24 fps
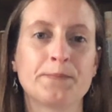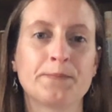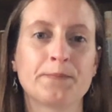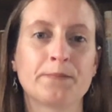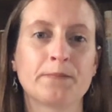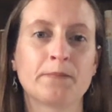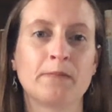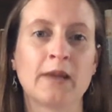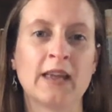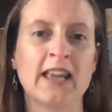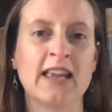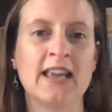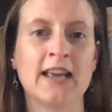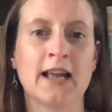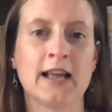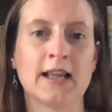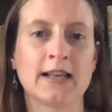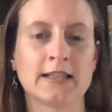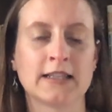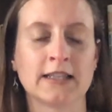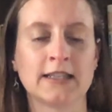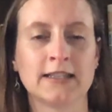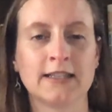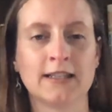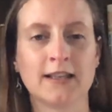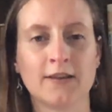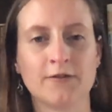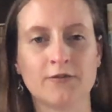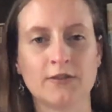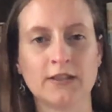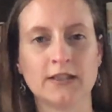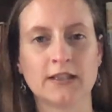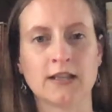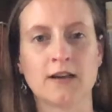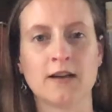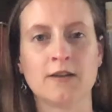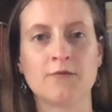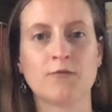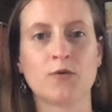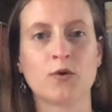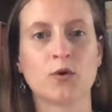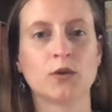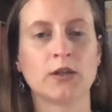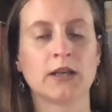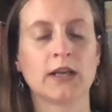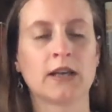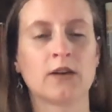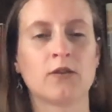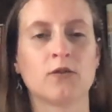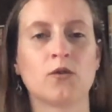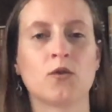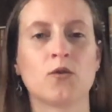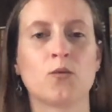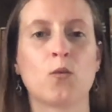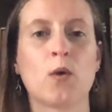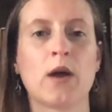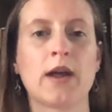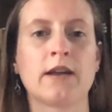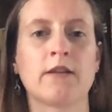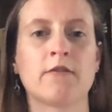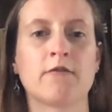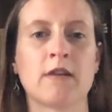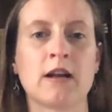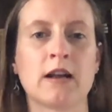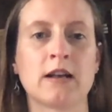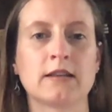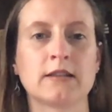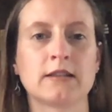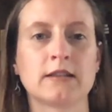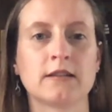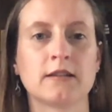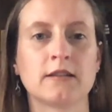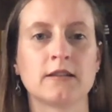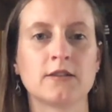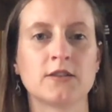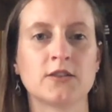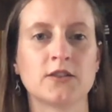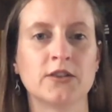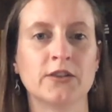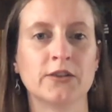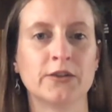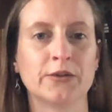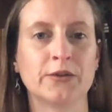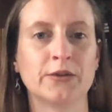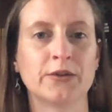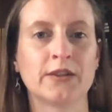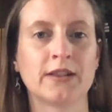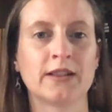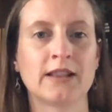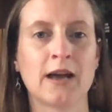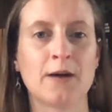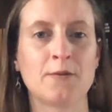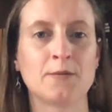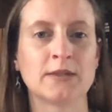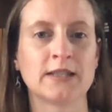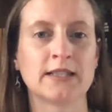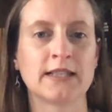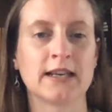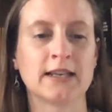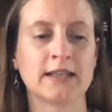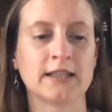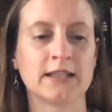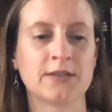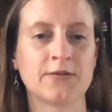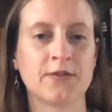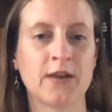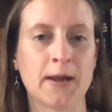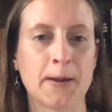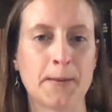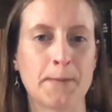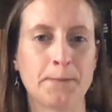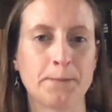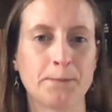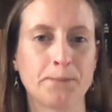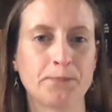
But he had a lovely time rolling in all the wet grass, so that was nice for him.